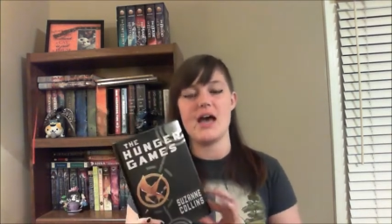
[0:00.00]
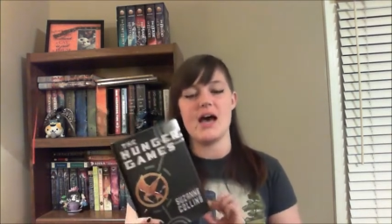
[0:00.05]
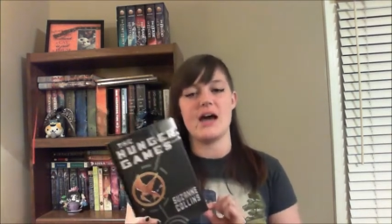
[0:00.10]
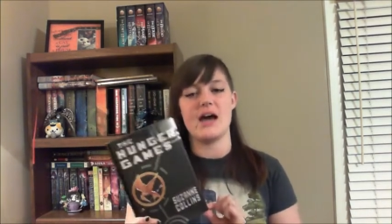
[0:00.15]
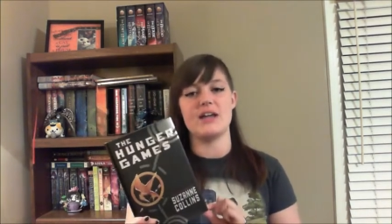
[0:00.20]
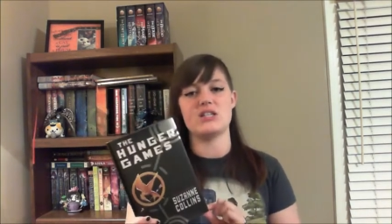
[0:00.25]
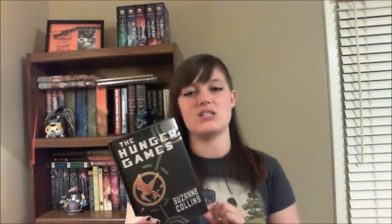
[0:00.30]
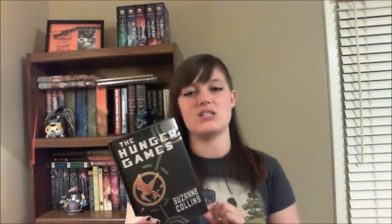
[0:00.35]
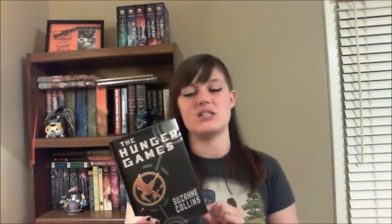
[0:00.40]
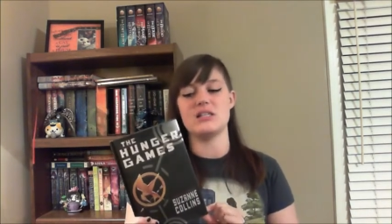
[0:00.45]

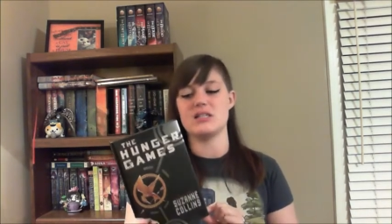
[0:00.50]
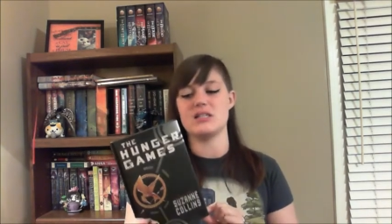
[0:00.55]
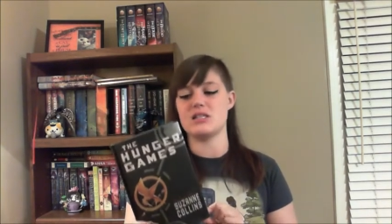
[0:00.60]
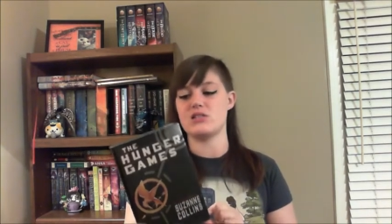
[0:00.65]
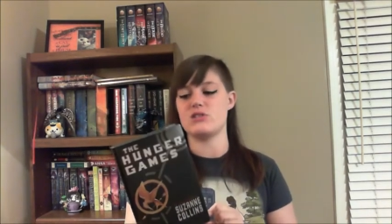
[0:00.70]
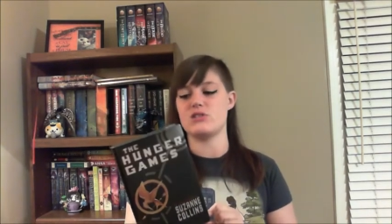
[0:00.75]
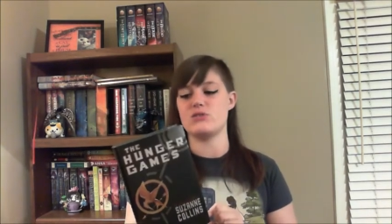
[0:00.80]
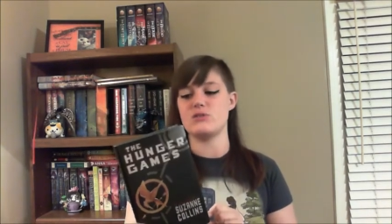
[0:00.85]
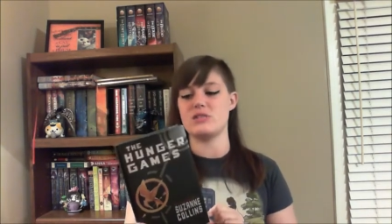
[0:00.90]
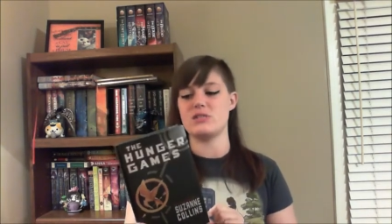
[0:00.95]
I just think that
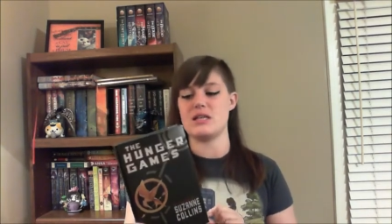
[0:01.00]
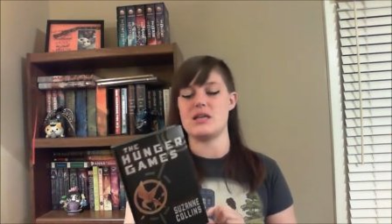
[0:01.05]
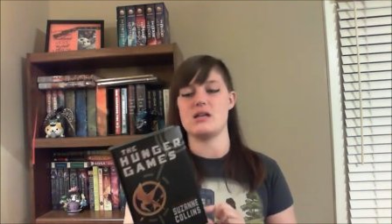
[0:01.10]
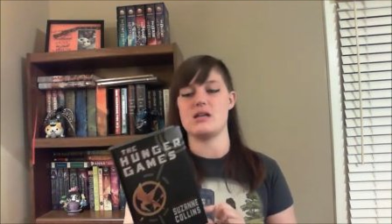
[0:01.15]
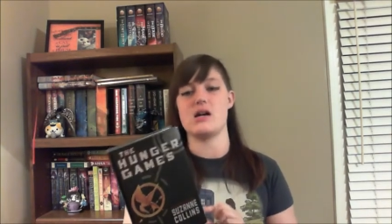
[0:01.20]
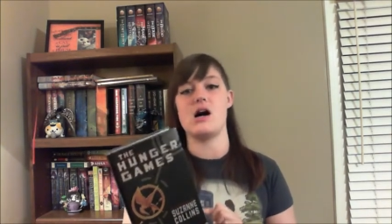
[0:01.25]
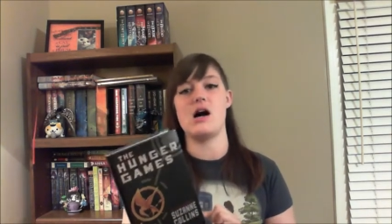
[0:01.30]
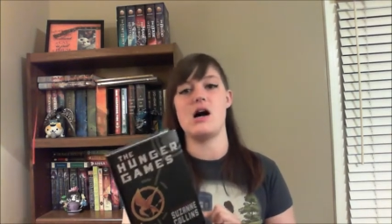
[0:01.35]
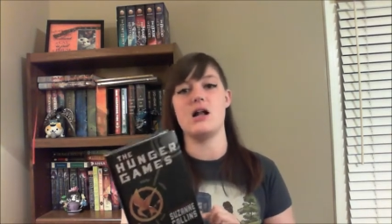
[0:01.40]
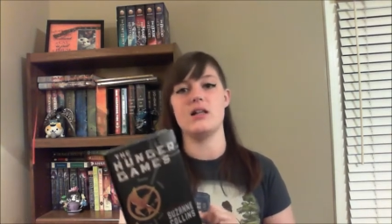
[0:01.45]
Suzanne
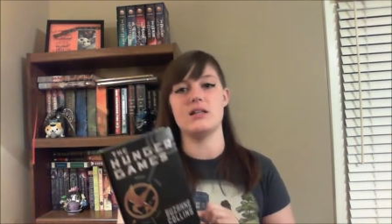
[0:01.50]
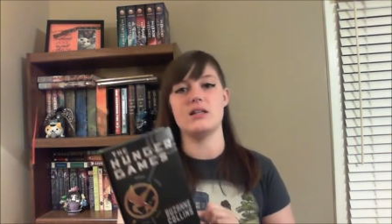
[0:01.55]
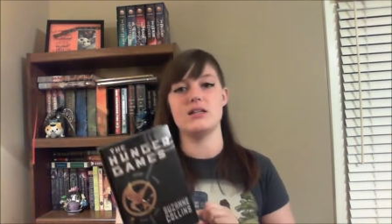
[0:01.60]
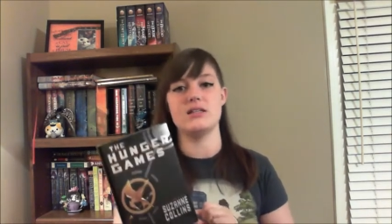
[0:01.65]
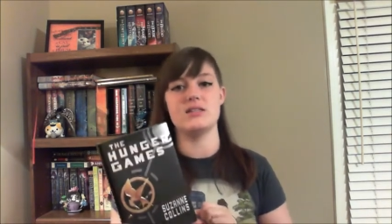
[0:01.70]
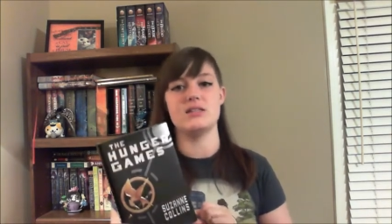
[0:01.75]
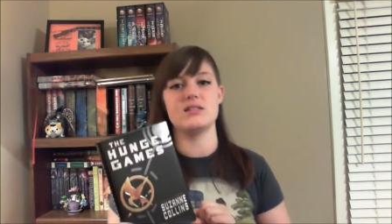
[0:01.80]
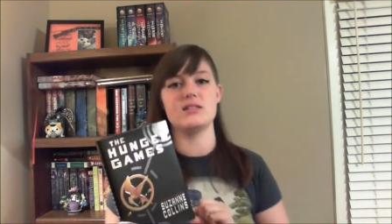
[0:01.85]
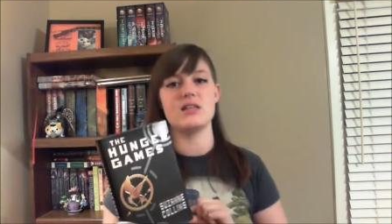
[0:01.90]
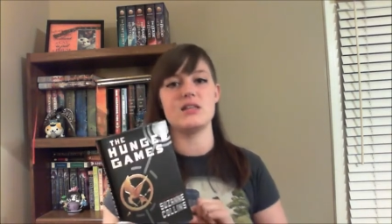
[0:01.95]

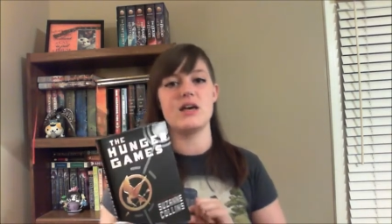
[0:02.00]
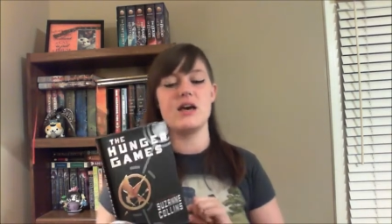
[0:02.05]
Collins